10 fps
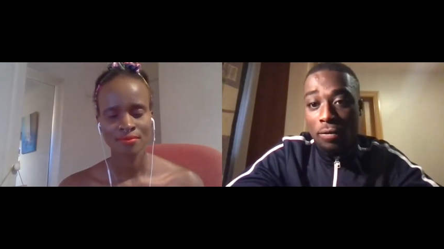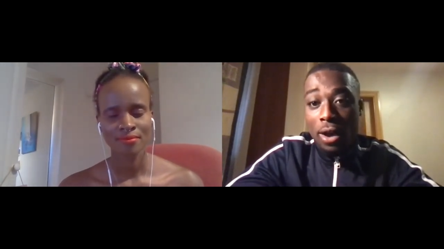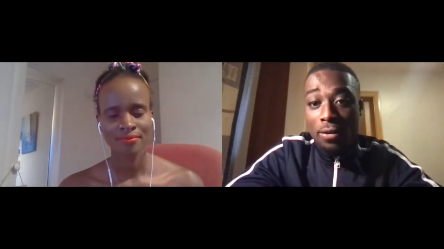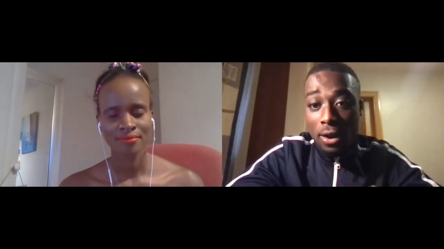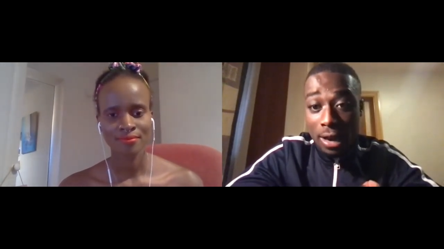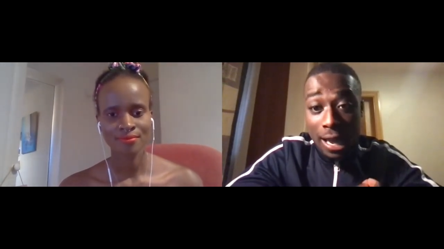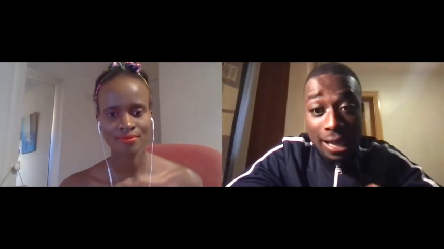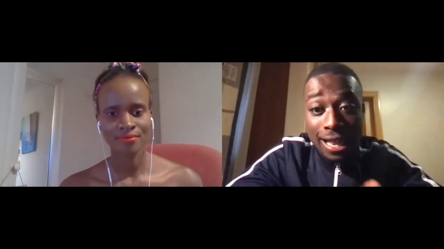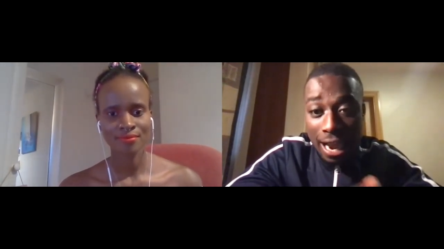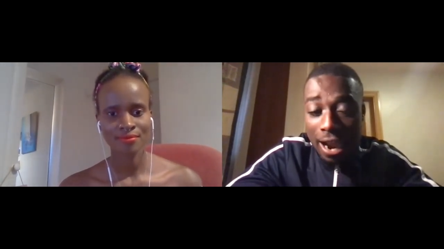Speaker 1: the fact that it
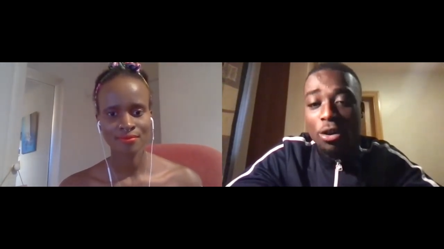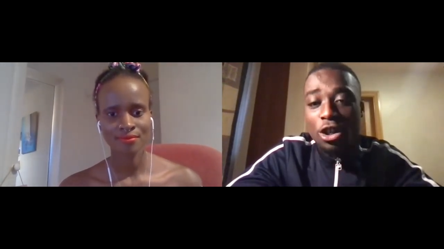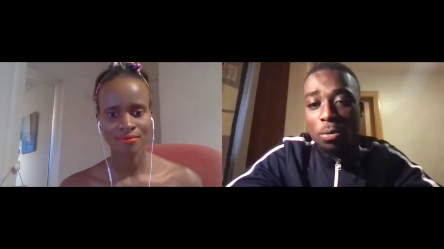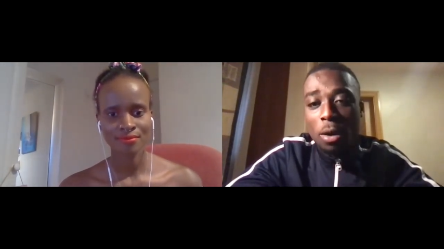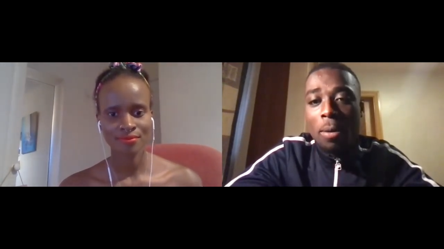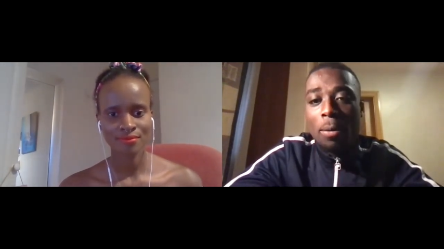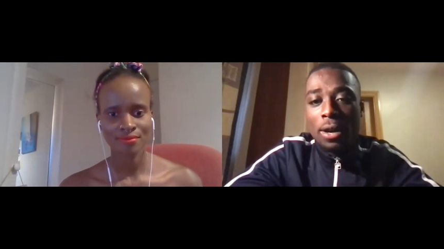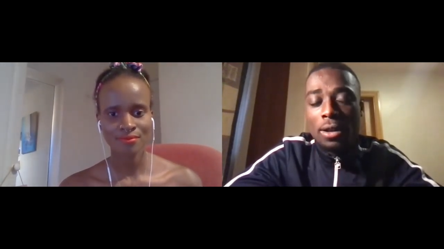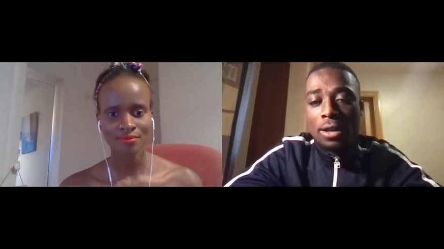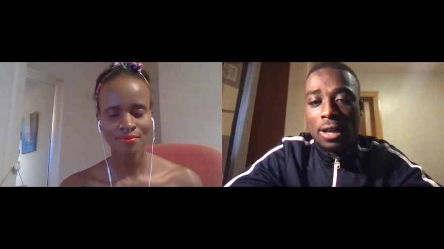is an Irish problem
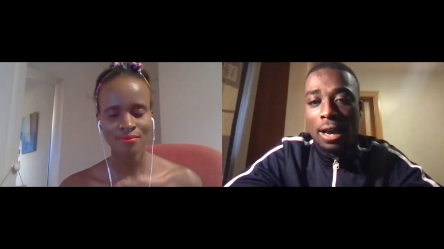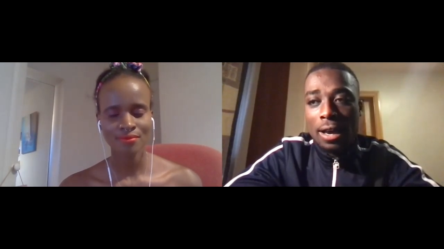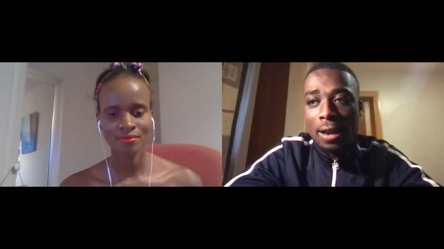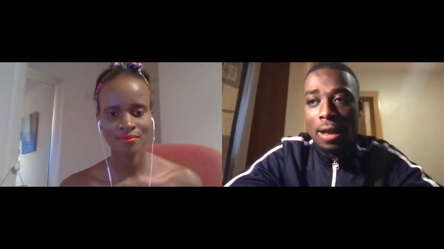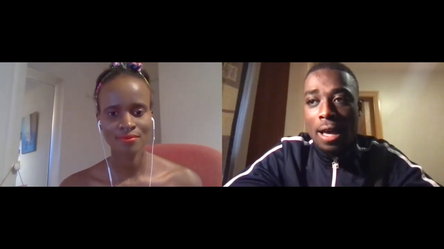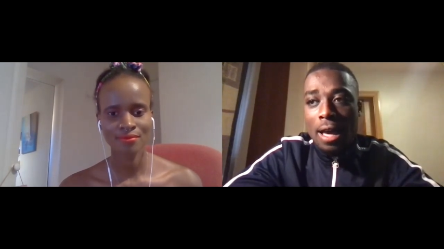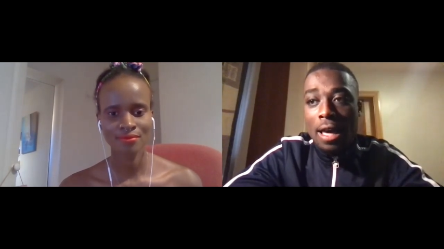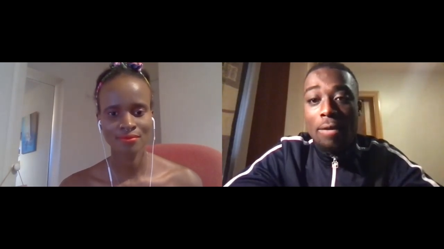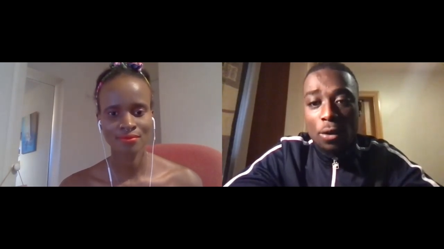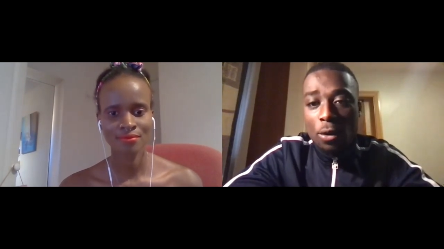we need to tackle,
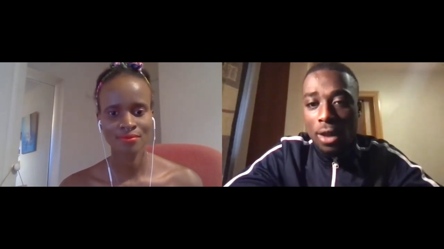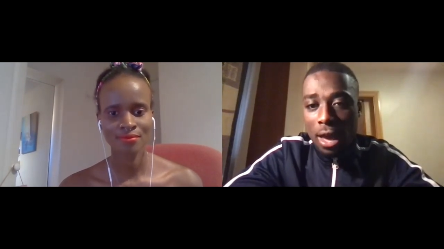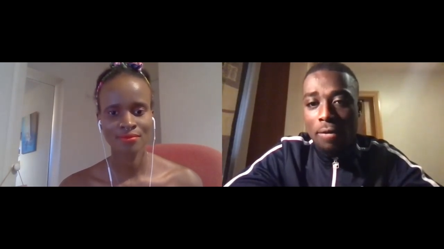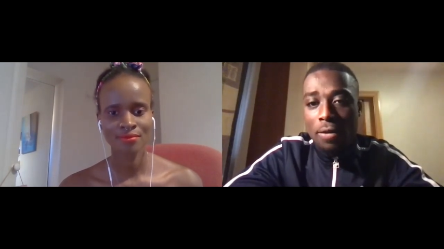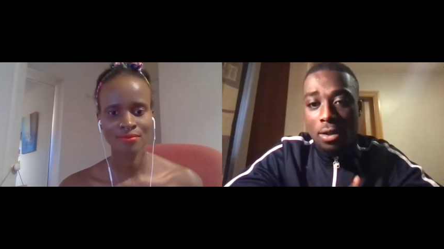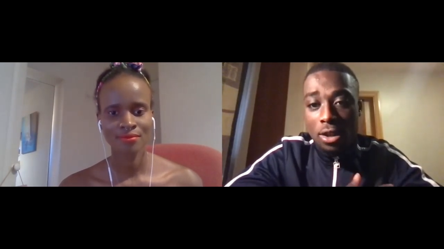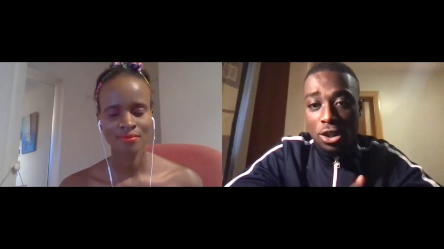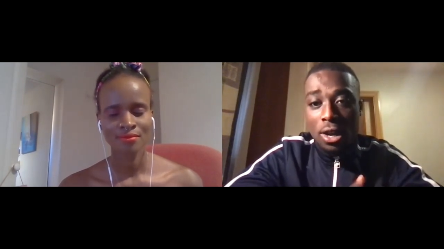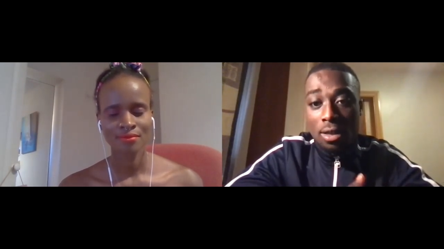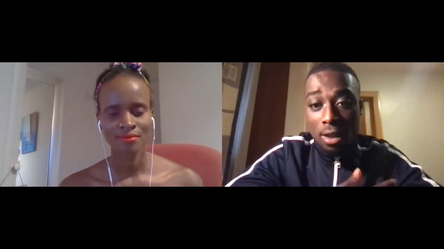even though the evidence
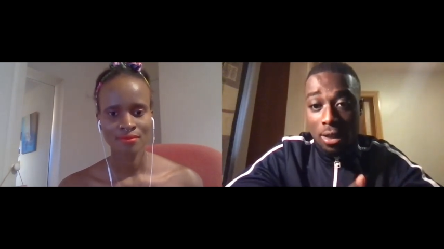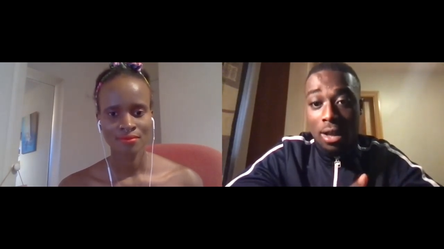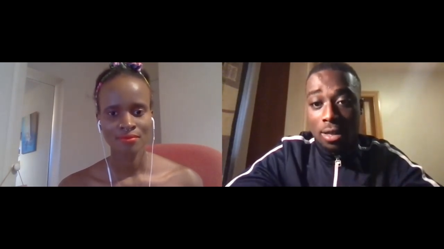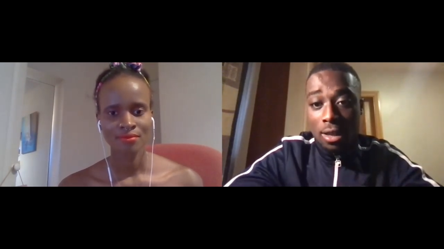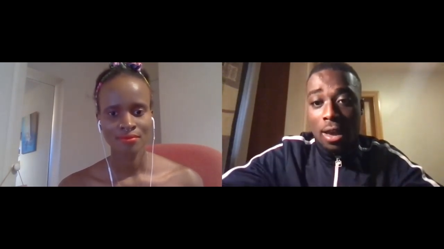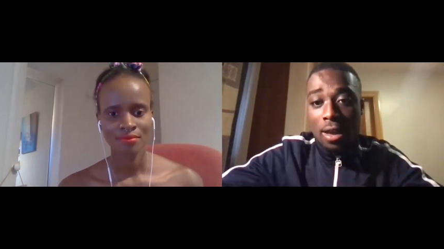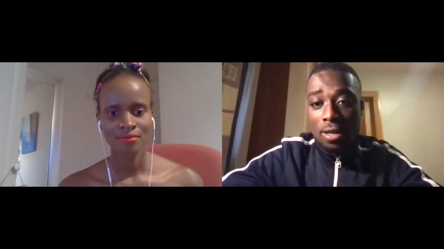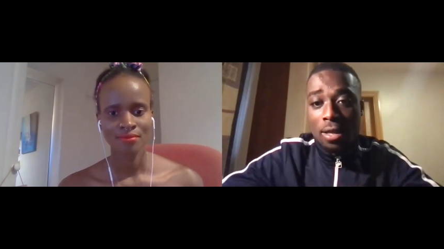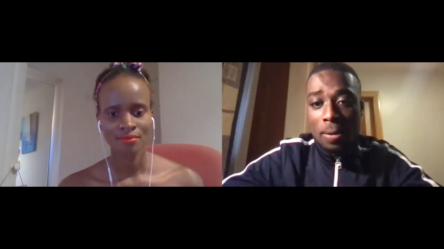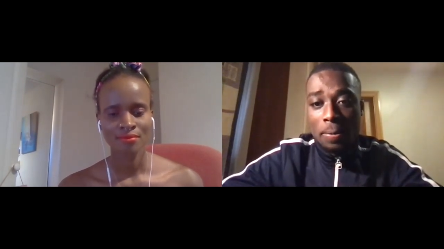suggests that that's the
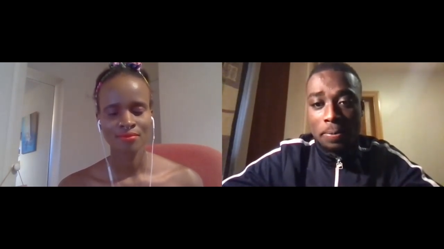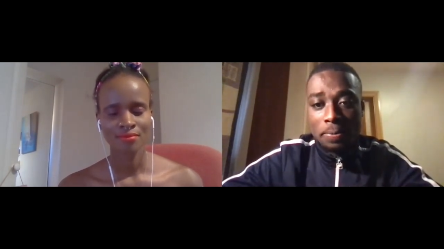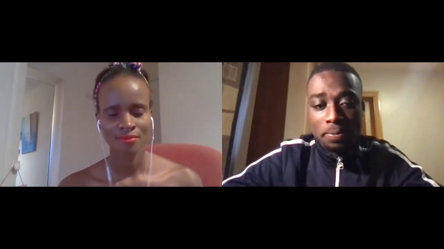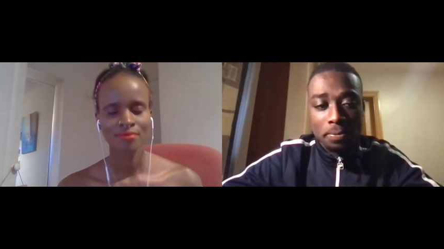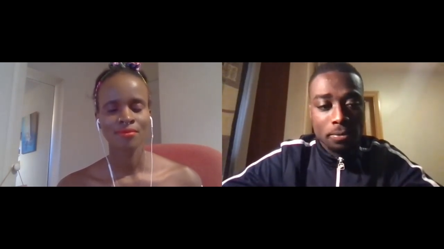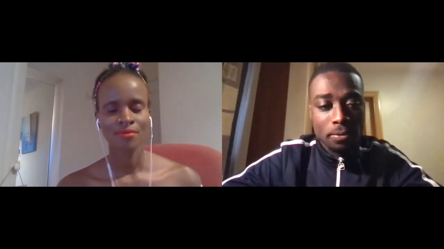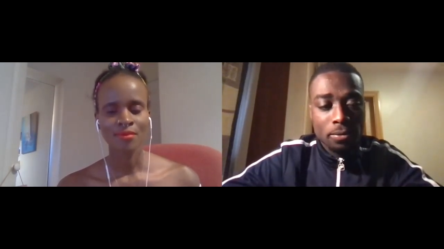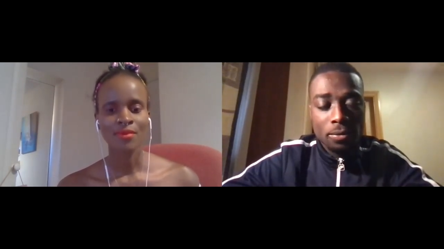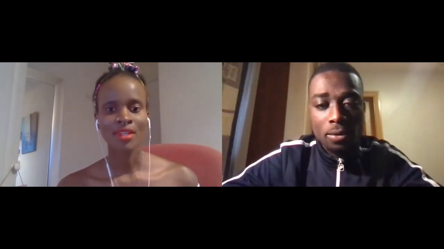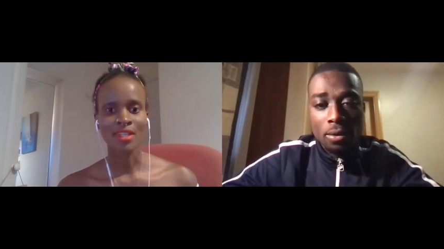case?
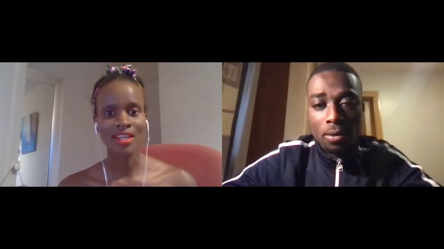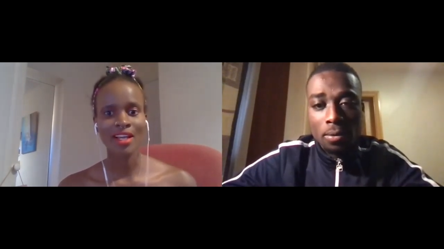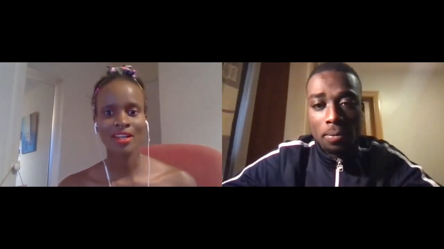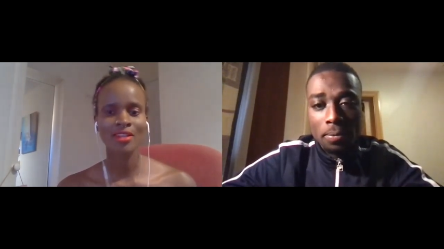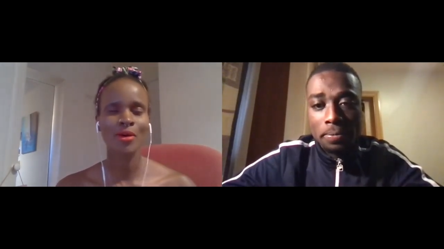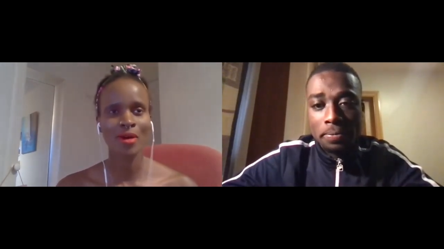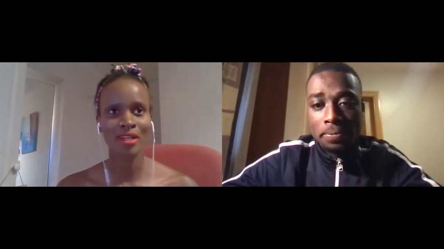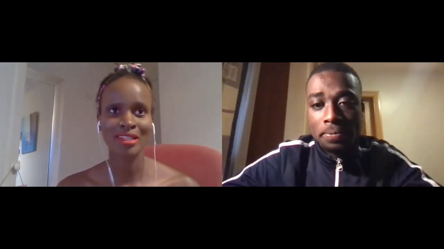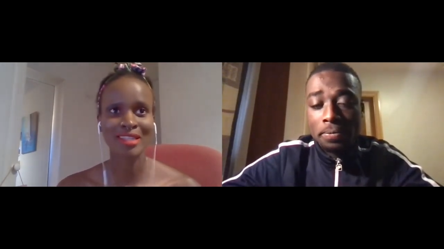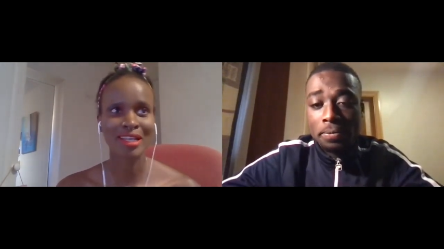
Speaker 2: Yeah, no, I
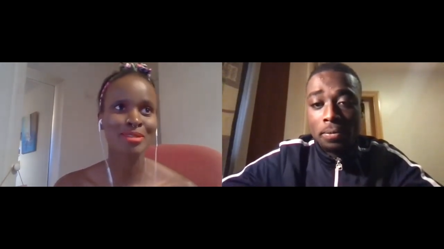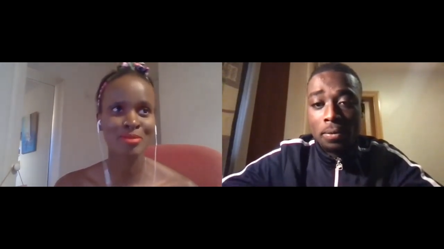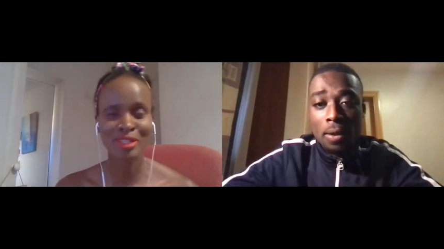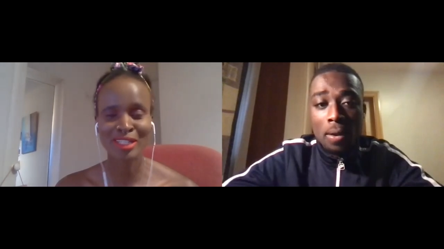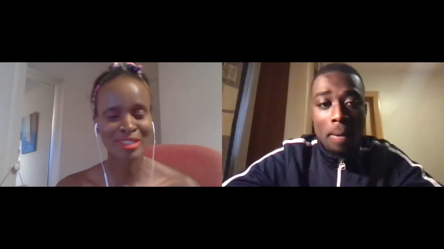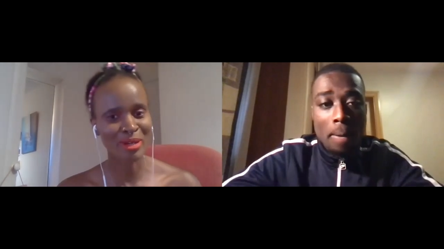think that's a brilliant